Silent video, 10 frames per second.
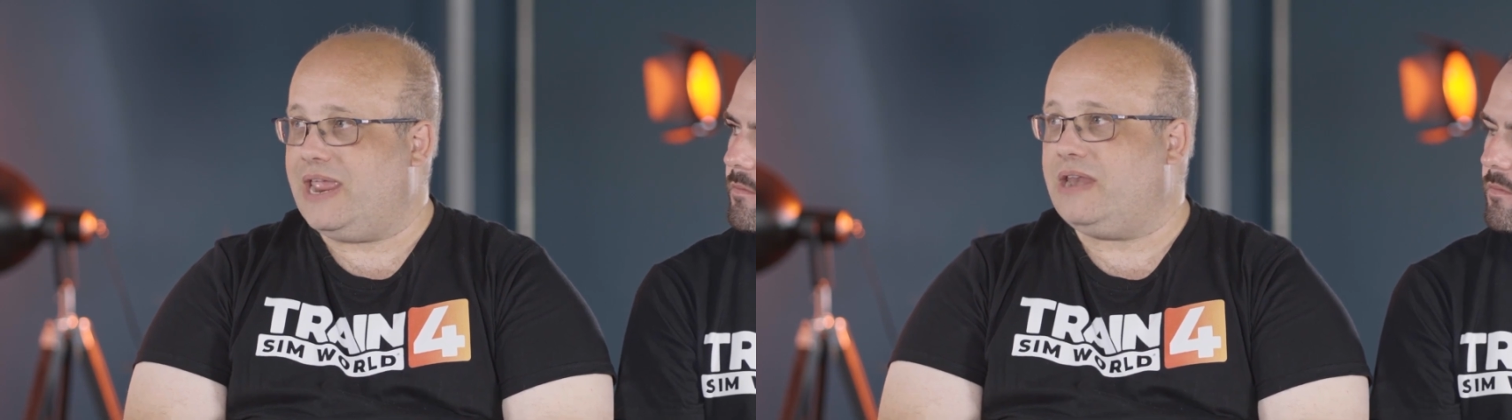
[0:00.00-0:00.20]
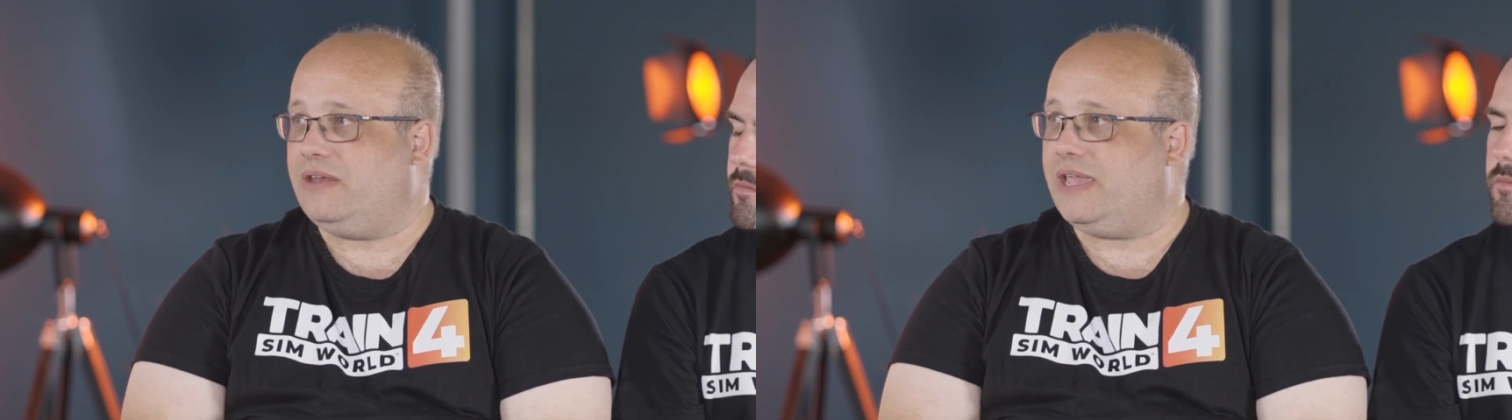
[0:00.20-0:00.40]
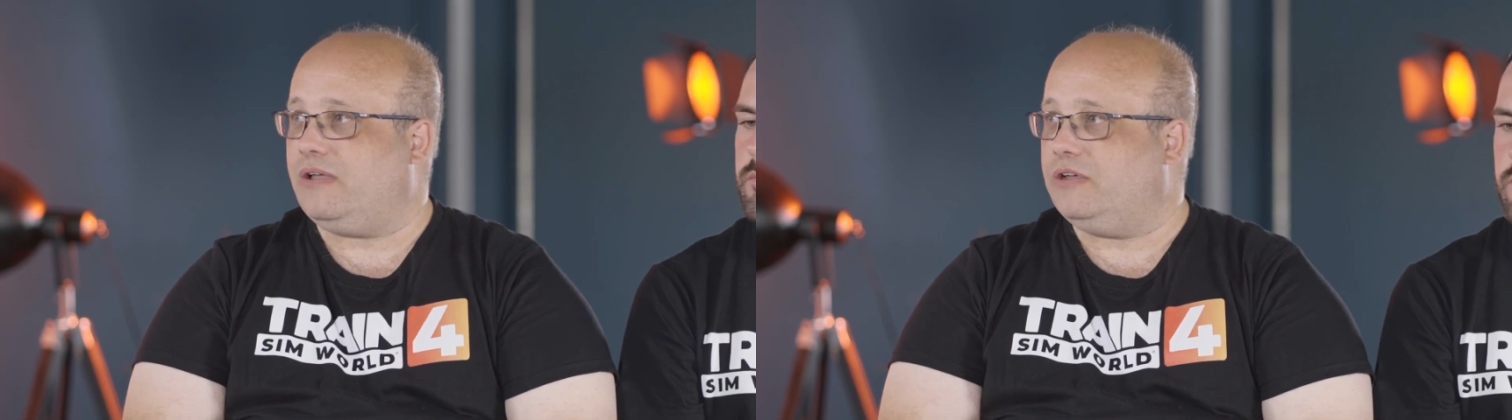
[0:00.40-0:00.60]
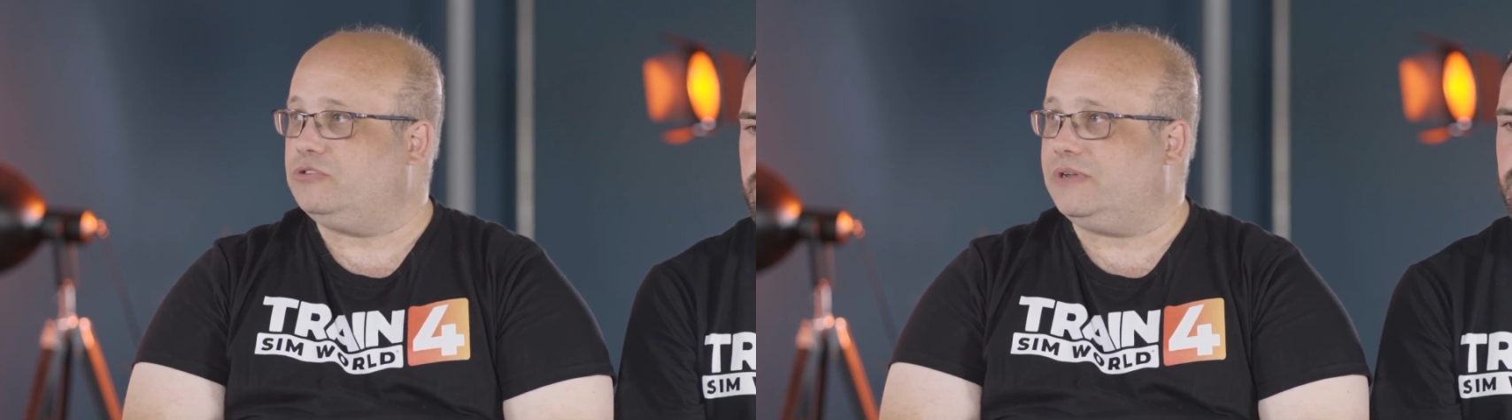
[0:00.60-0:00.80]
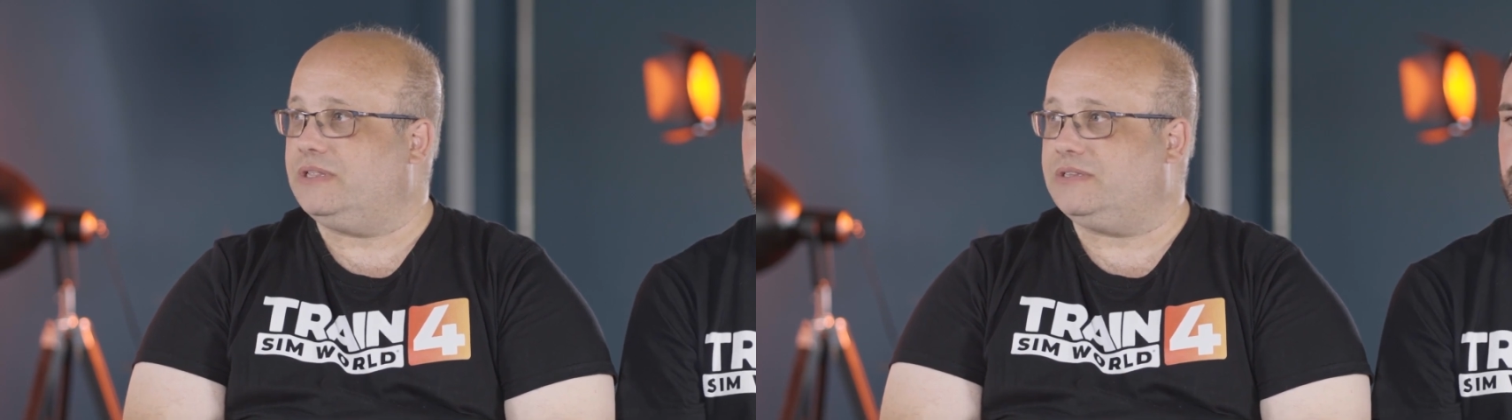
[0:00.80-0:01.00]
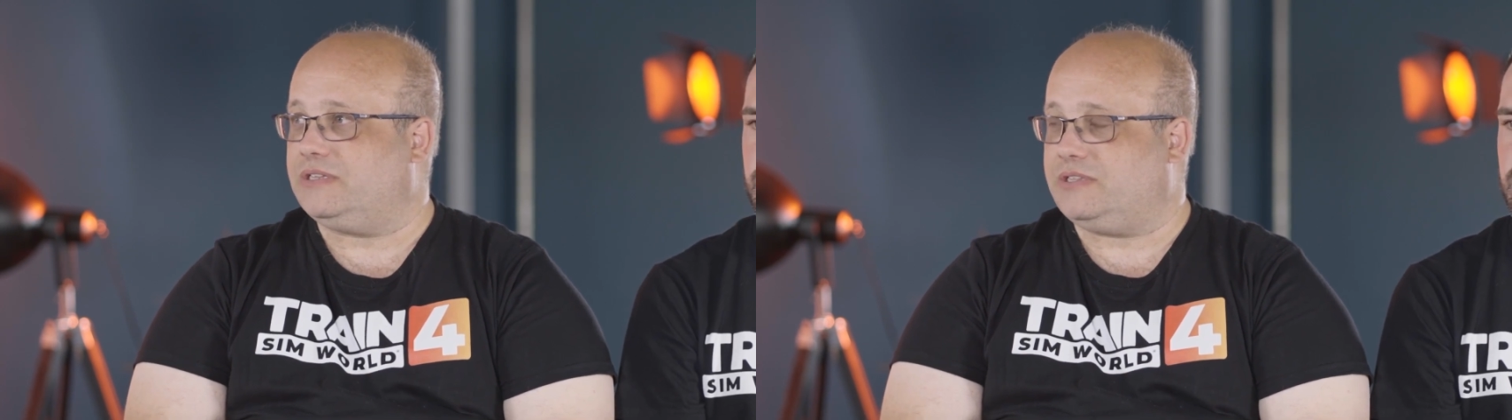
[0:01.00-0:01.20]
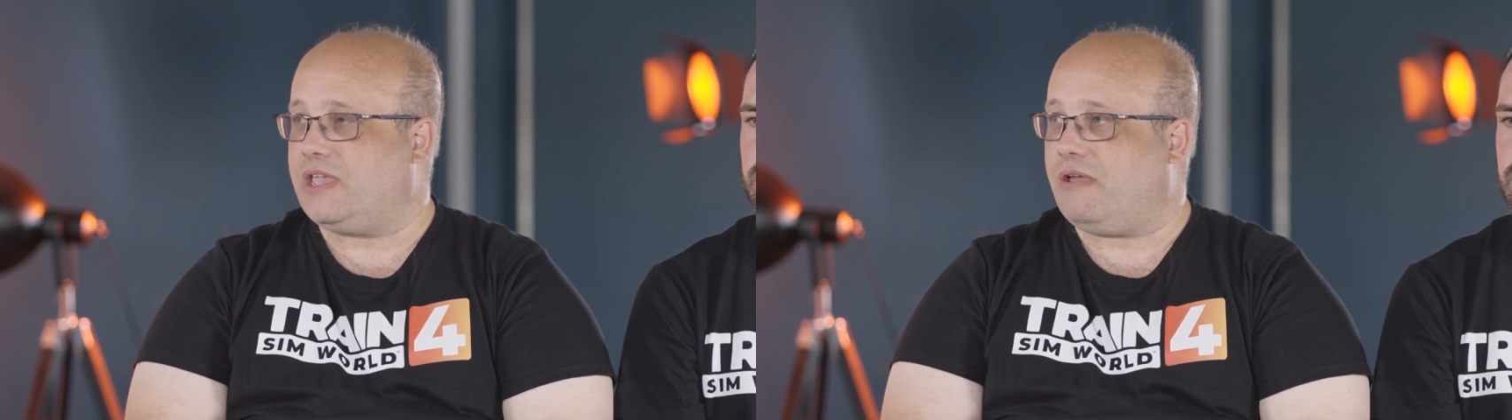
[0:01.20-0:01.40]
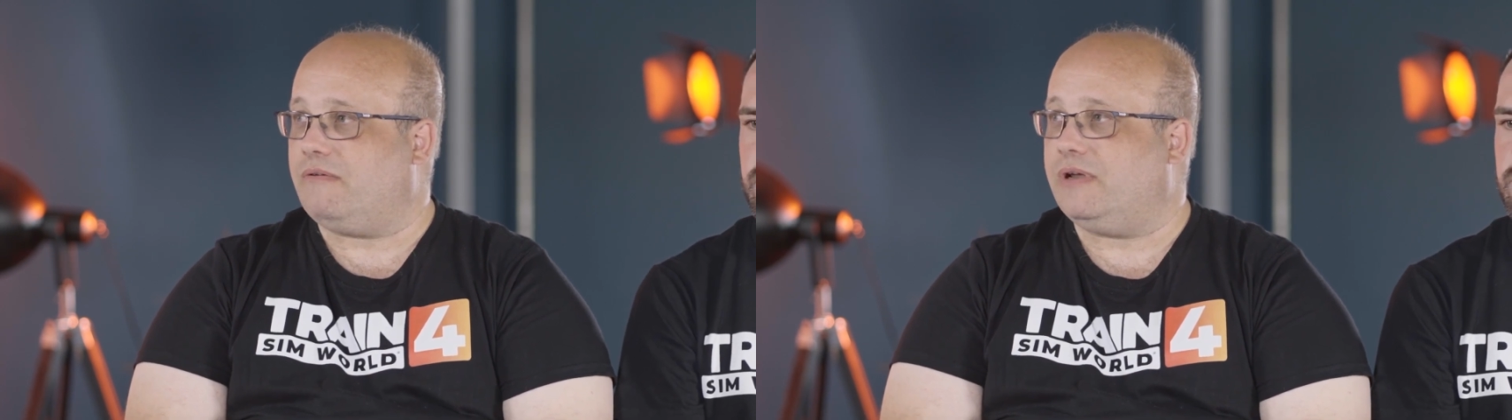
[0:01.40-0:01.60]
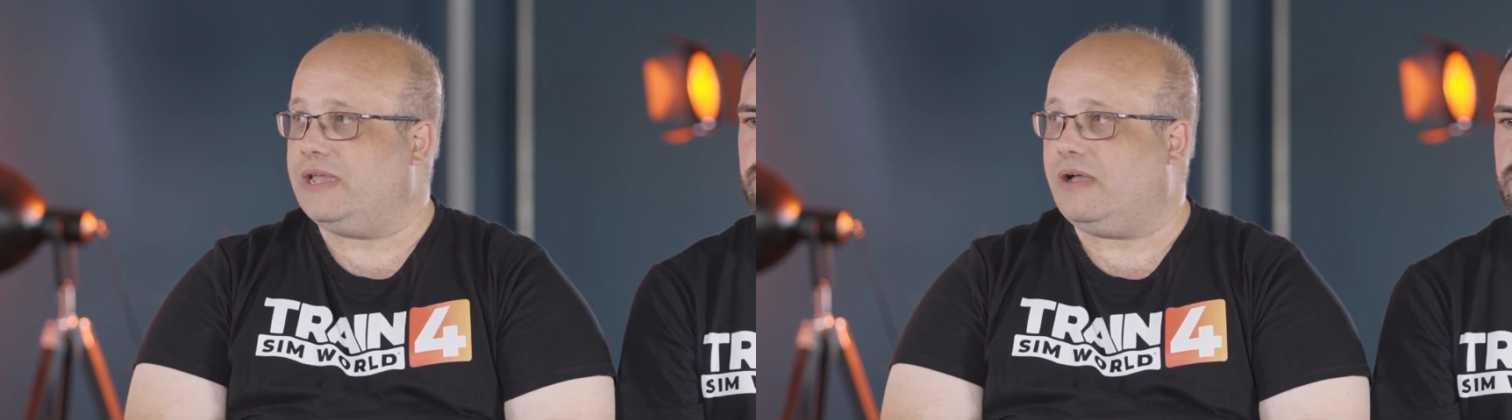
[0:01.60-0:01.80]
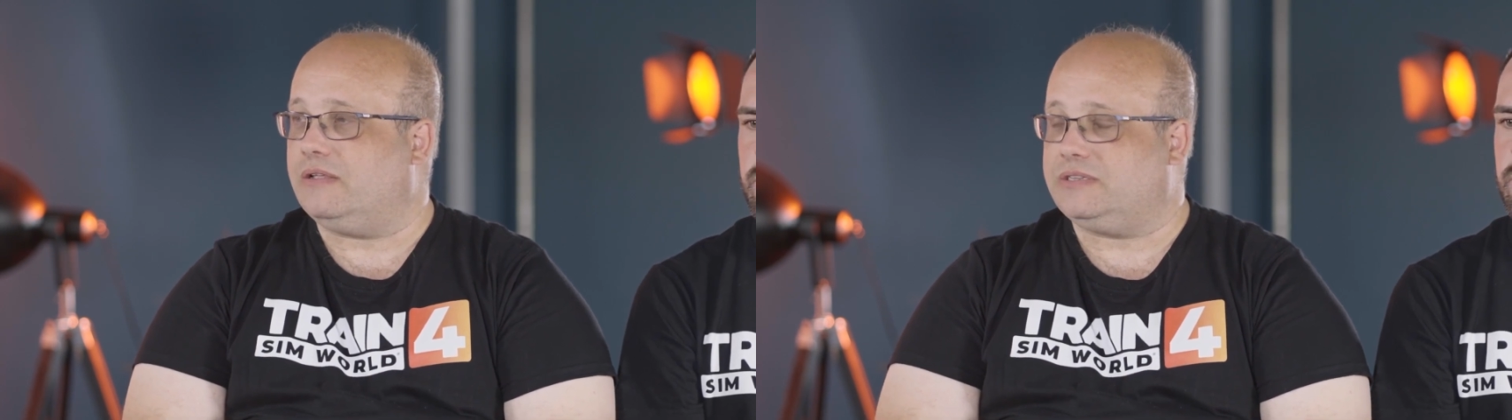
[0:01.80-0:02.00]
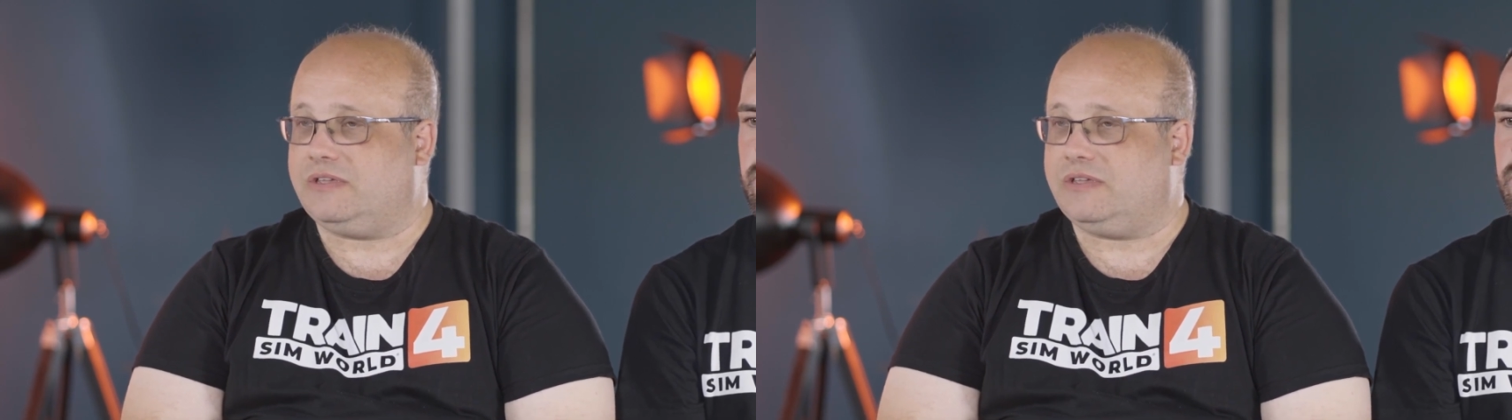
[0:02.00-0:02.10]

and end AI trains as they currently are.